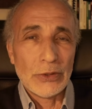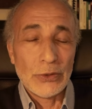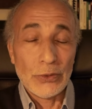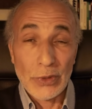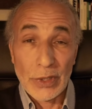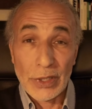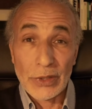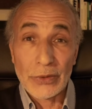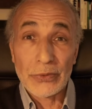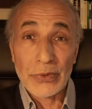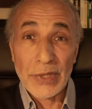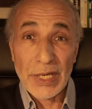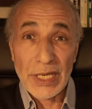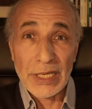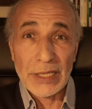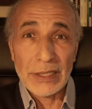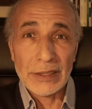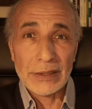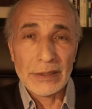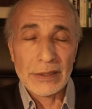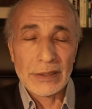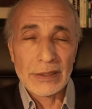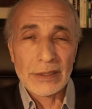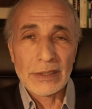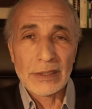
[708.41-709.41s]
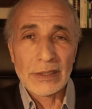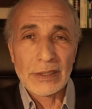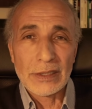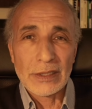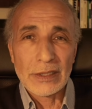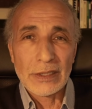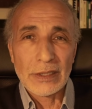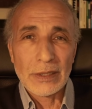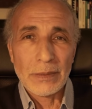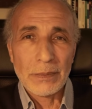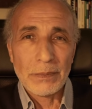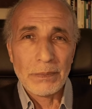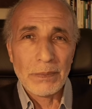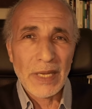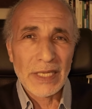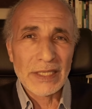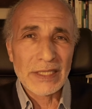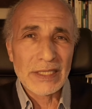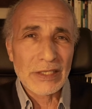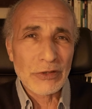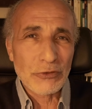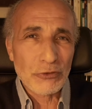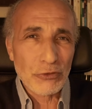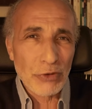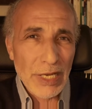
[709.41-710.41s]
you are great
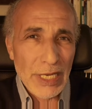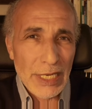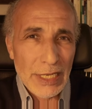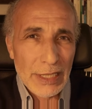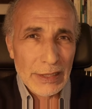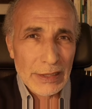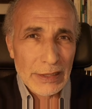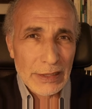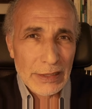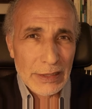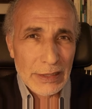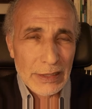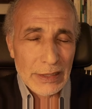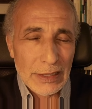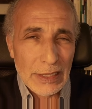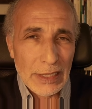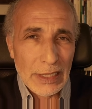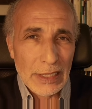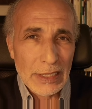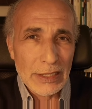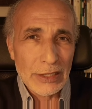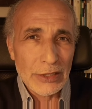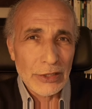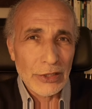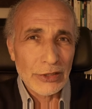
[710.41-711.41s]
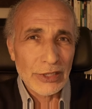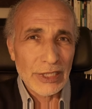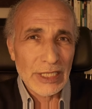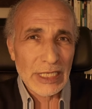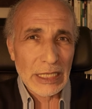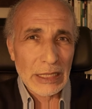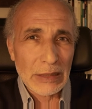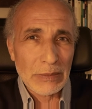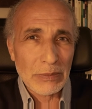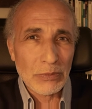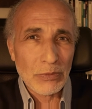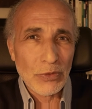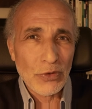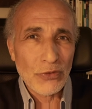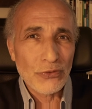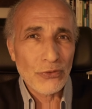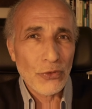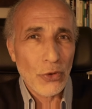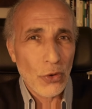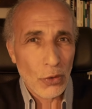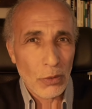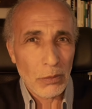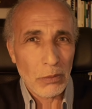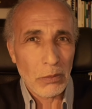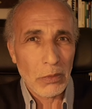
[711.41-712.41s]
but great in the name of
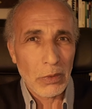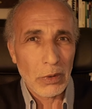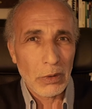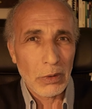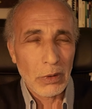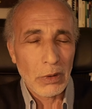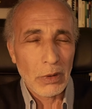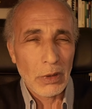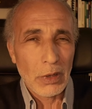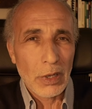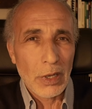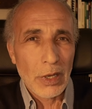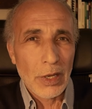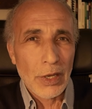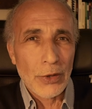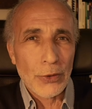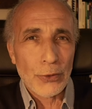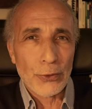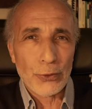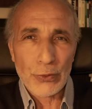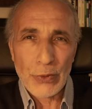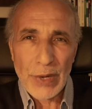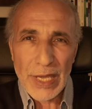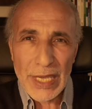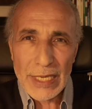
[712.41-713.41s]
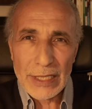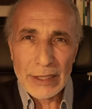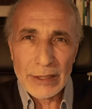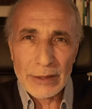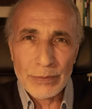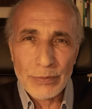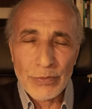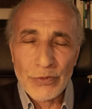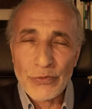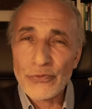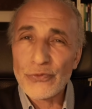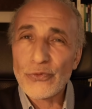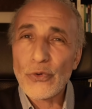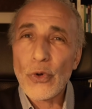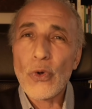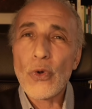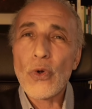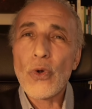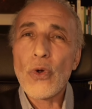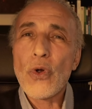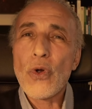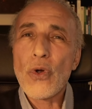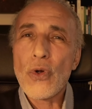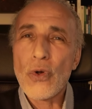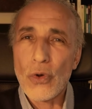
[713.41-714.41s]
whom? Great
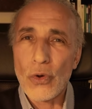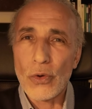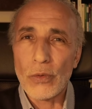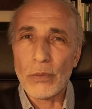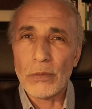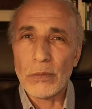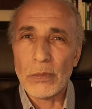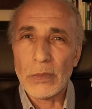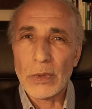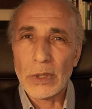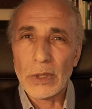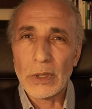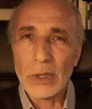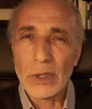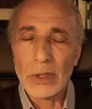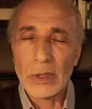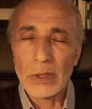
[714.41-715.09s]
before whom?